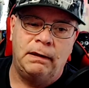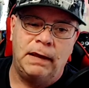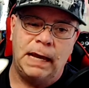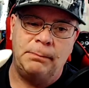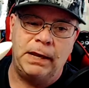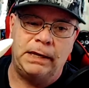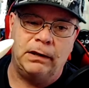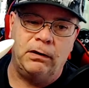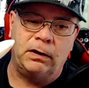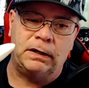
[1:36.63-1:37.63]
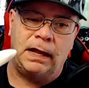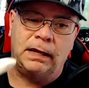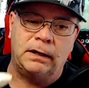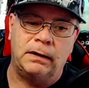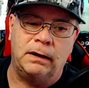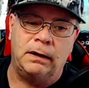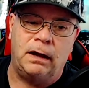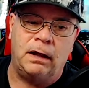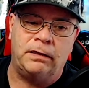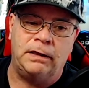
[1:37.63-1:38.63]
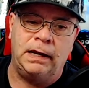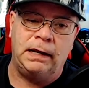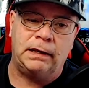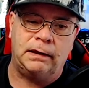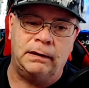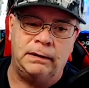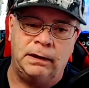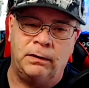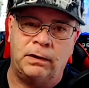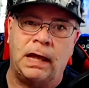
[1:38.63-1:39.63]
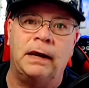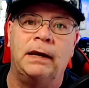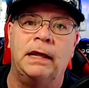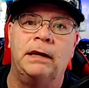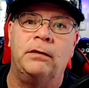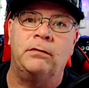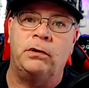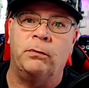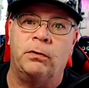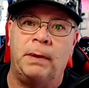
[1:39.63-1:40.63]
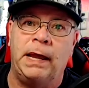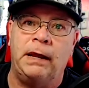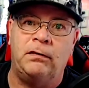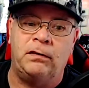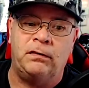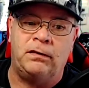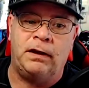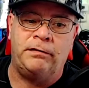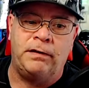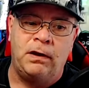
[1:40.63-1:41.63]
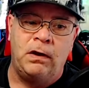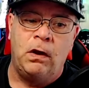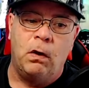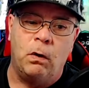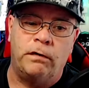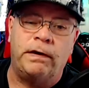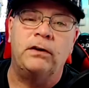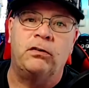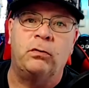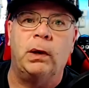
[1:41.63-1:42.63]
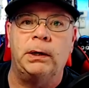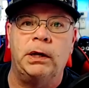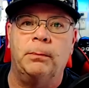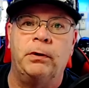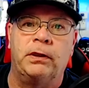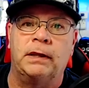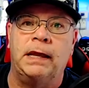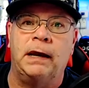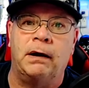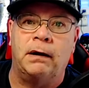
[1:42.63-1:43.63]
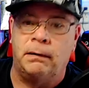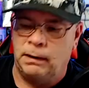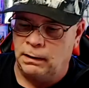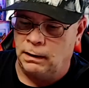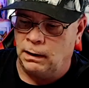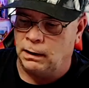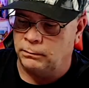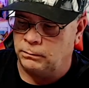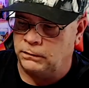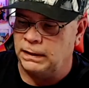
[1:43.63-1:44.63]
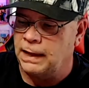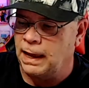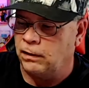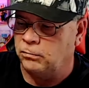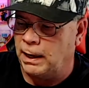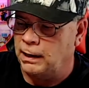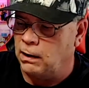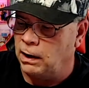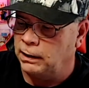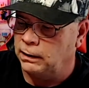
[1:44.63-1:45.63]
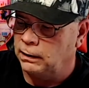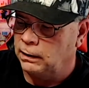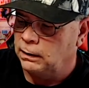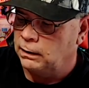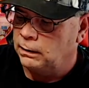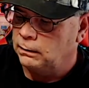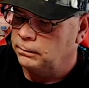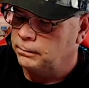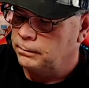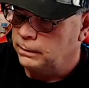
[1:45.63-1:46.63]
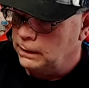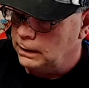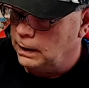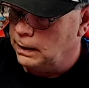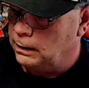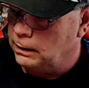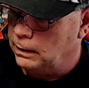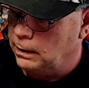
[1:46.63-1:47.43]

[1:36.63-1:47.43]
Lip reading: and make it look like authentic, you know, kind of neat, you know, with paints and stuff, or if I just want to, you know, put the Kenner decals back on it. And